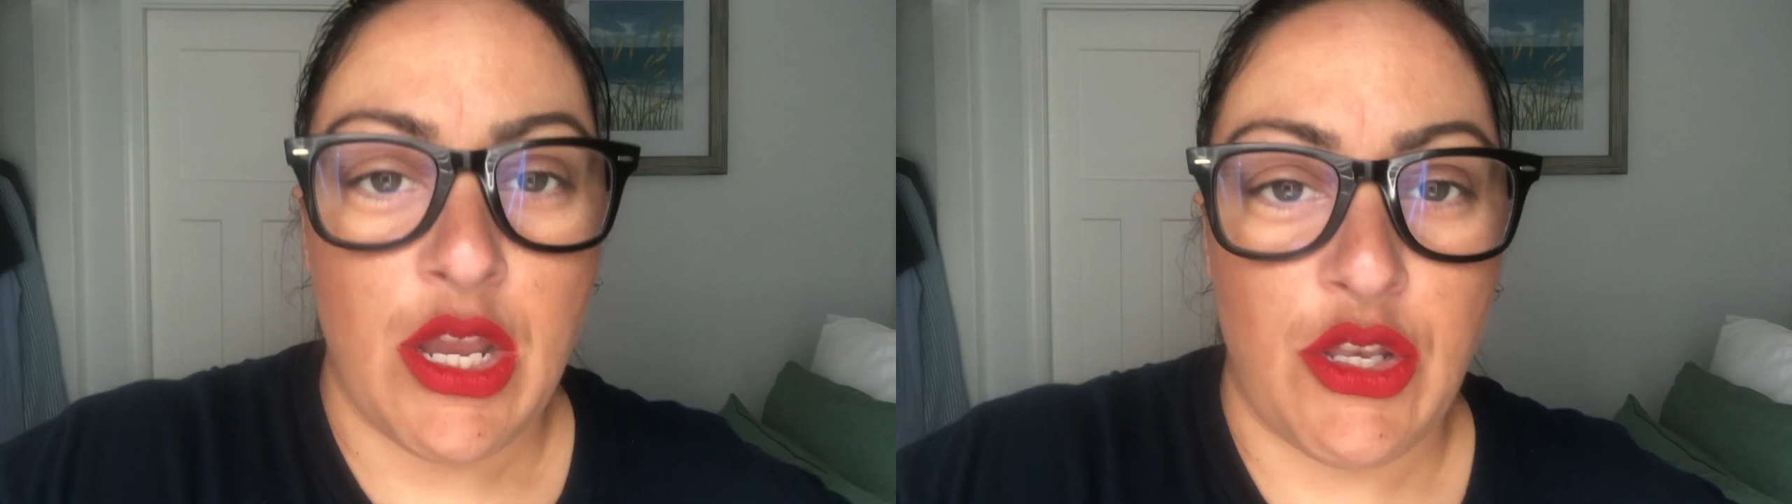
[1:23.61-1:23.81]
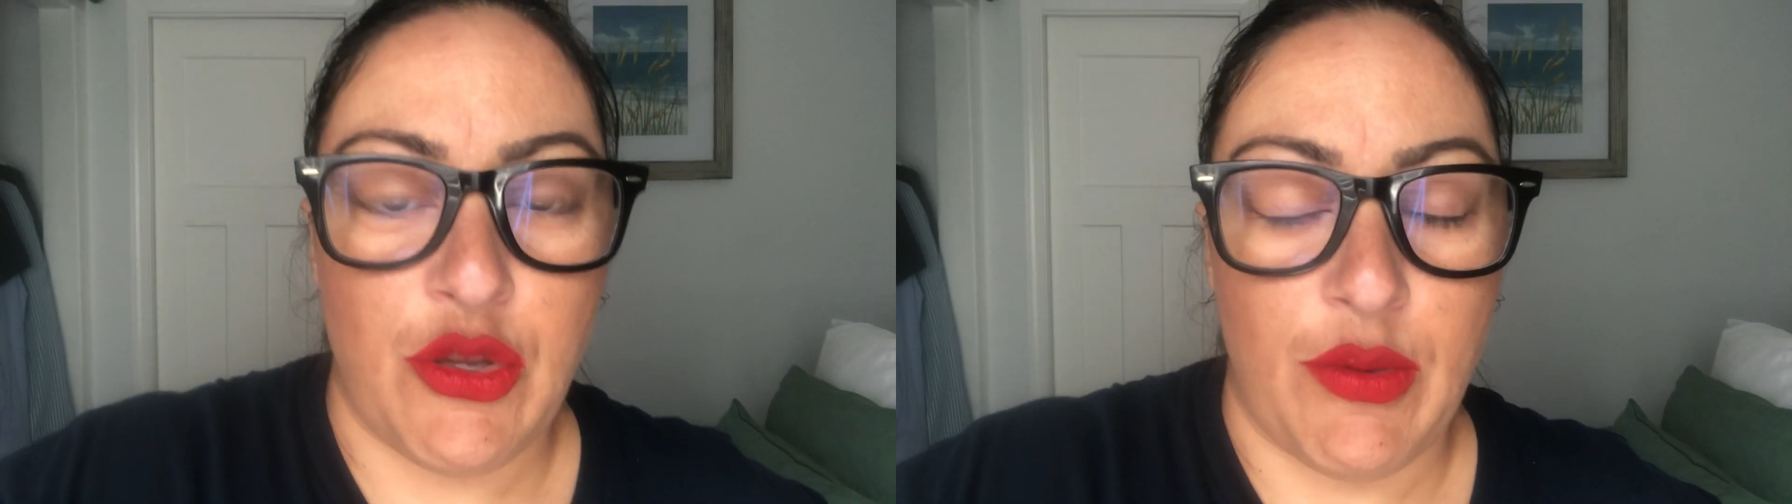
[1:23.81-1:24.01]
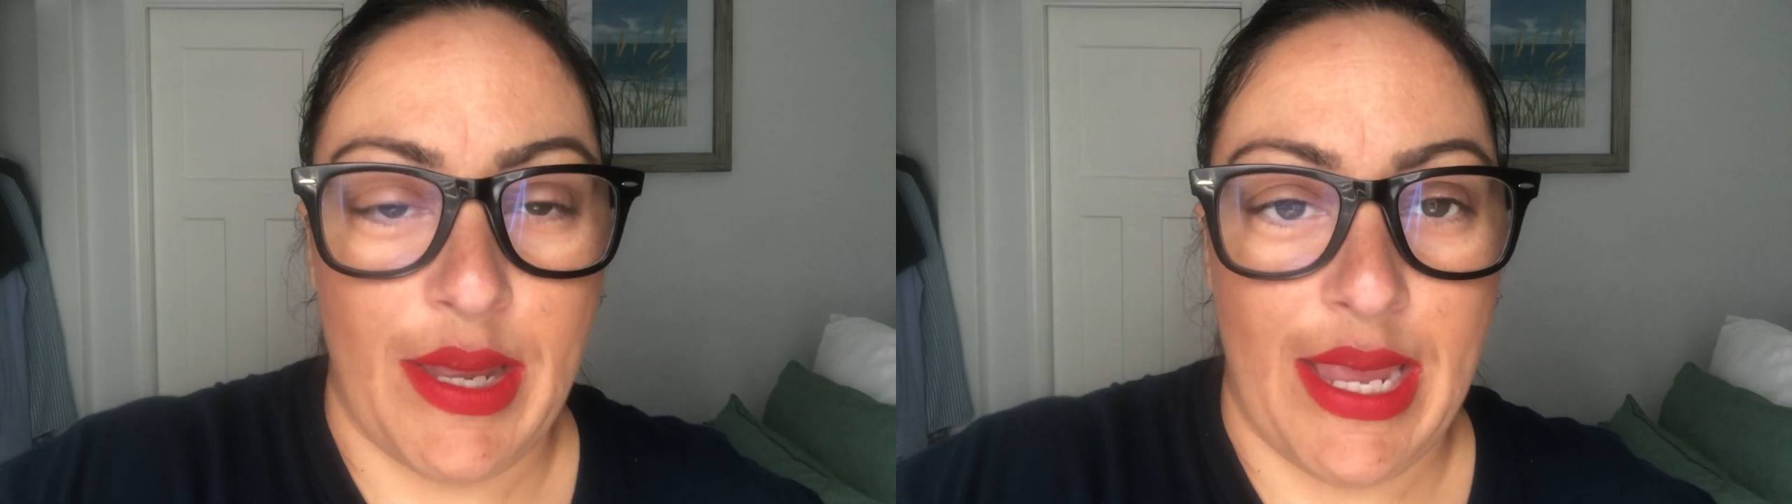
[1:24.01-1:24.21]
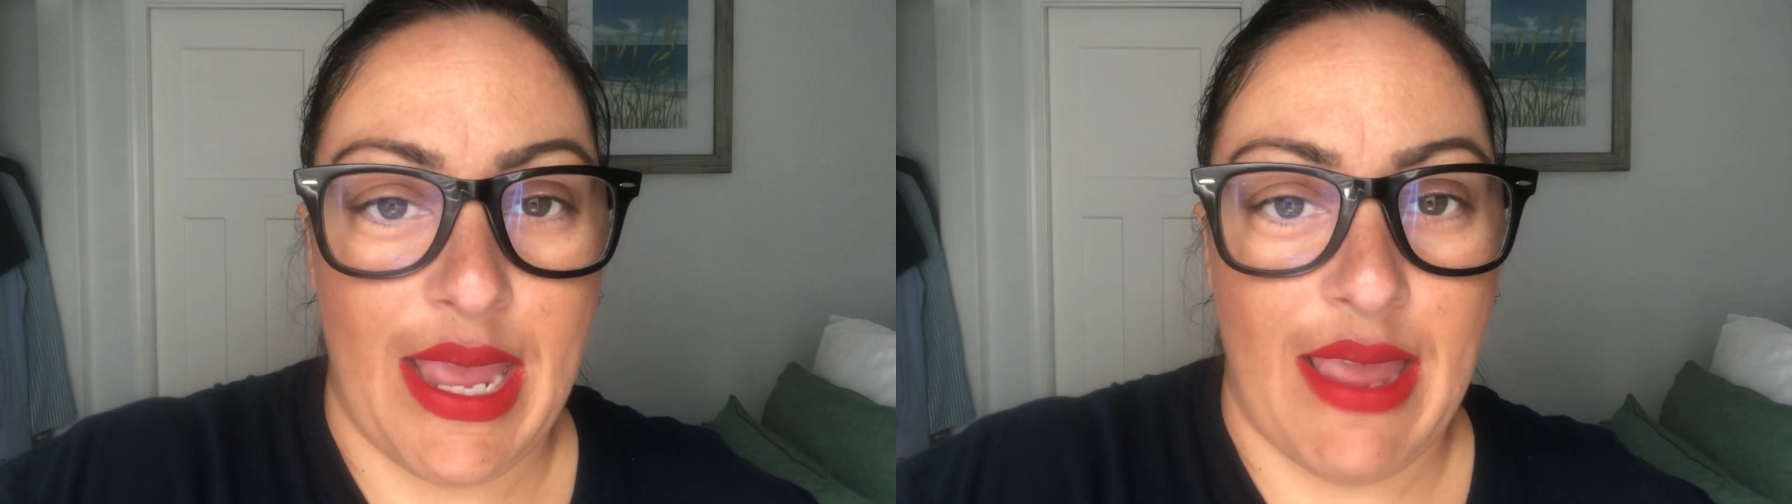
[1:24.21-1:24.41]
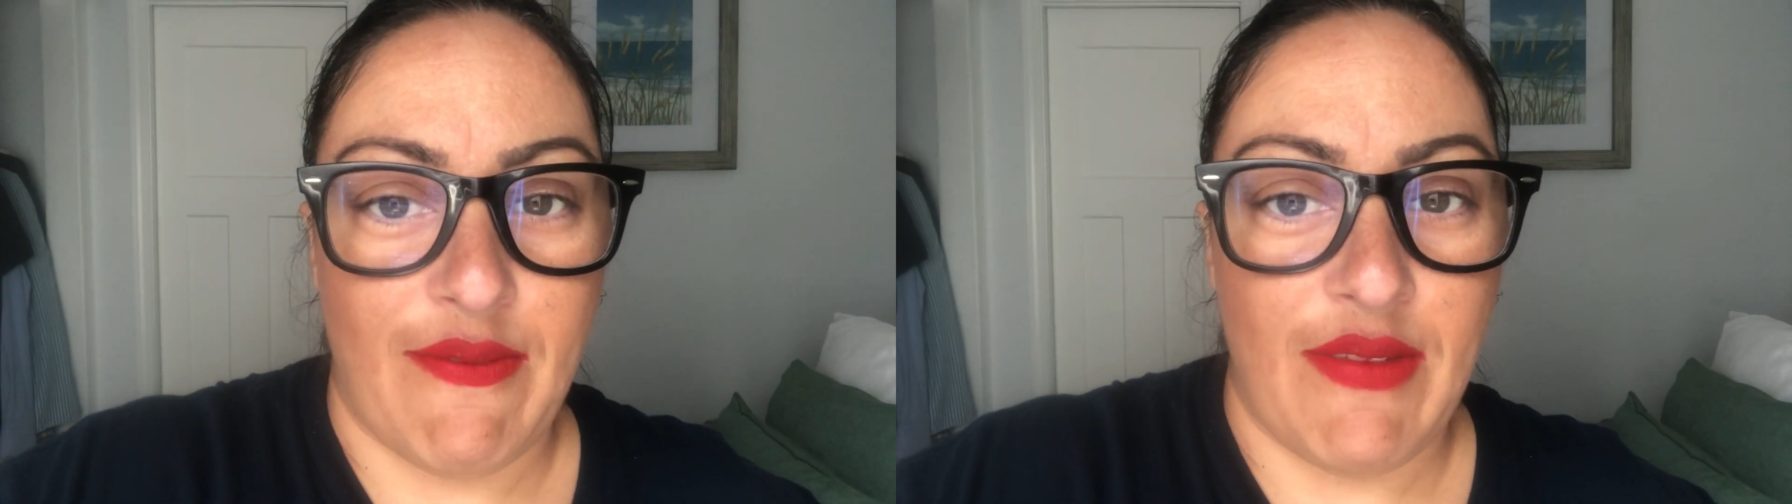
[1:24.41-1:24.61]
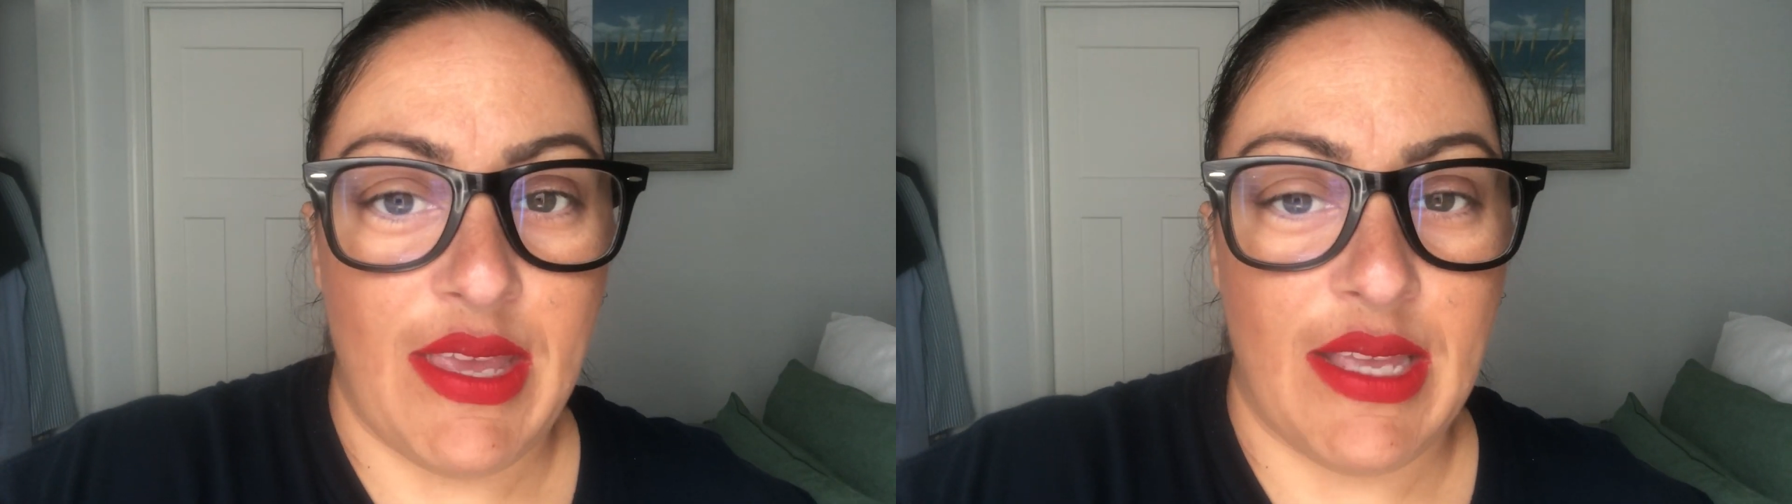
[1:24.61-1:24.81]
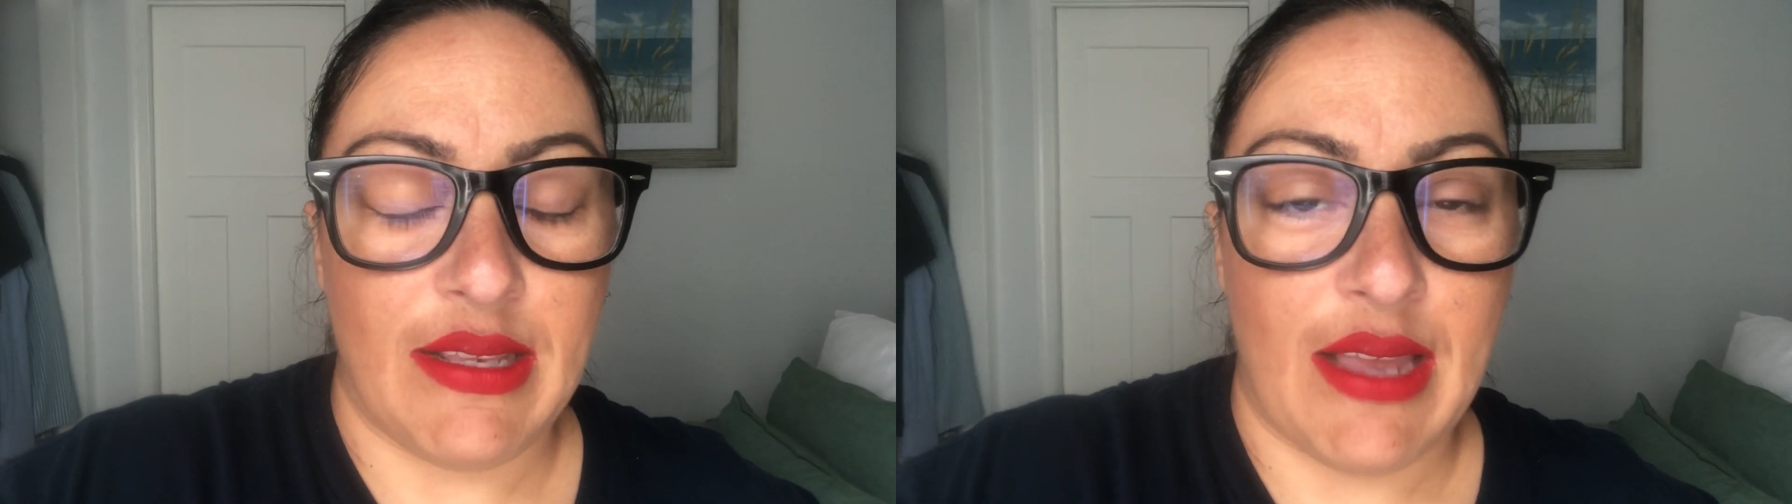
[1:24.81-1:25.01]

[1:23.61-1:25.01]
doing a vegan